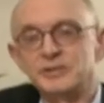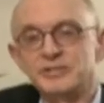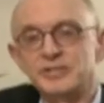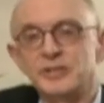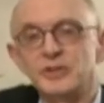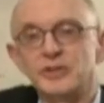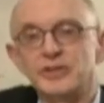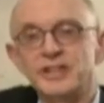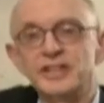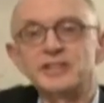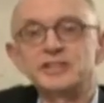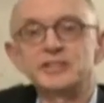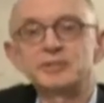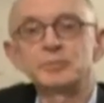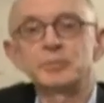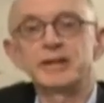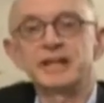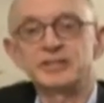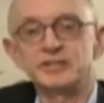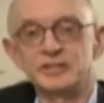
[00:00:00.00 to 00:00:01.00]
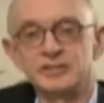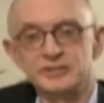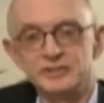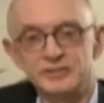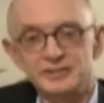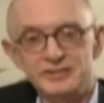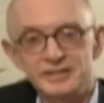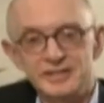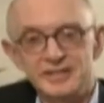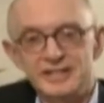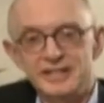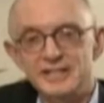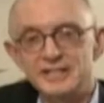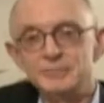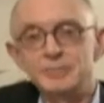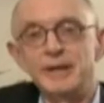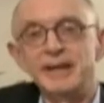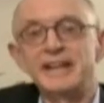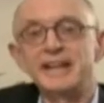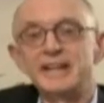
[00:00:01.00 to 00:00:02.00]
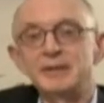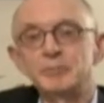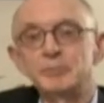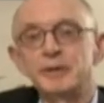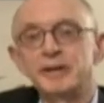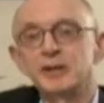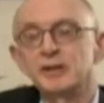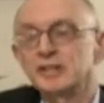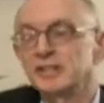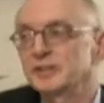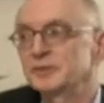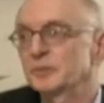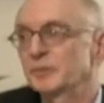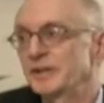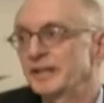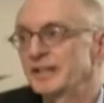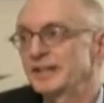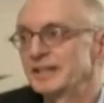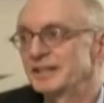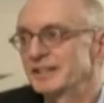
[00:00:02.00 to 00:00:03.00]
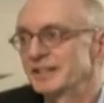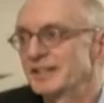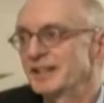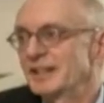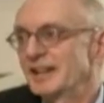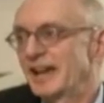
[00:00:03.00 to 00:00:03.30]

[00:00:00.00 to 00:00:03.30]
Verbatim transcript: is, who thinks in pictures. He's, he can barely read.